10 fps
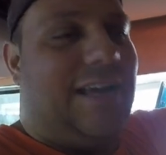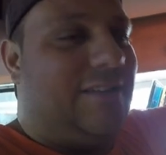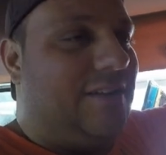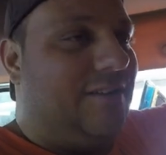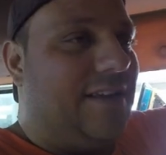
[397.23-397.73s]

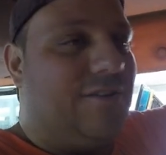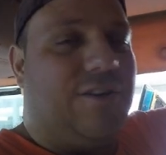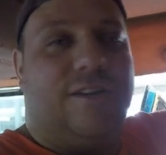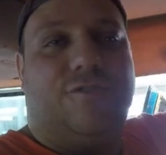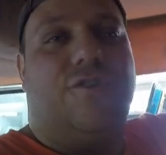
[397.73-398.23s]
out there that you
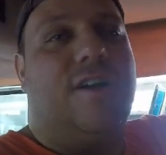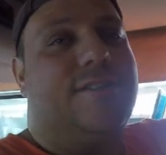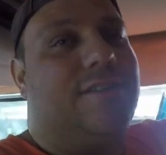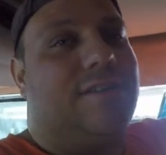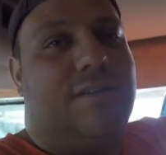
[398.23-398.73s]
can
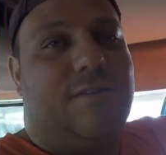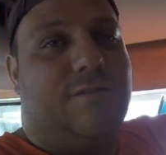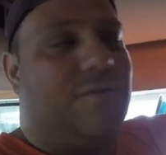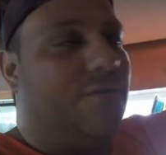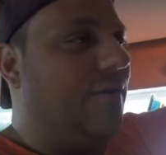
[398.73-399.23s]
trust
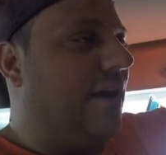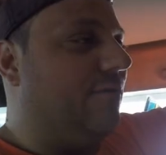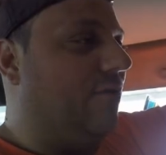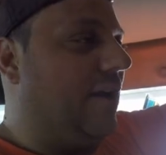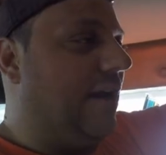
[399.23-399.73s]
for
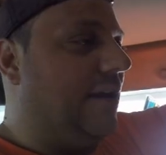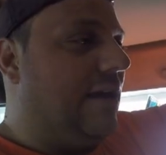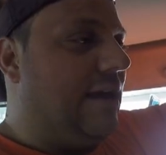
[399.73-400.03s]
five grand.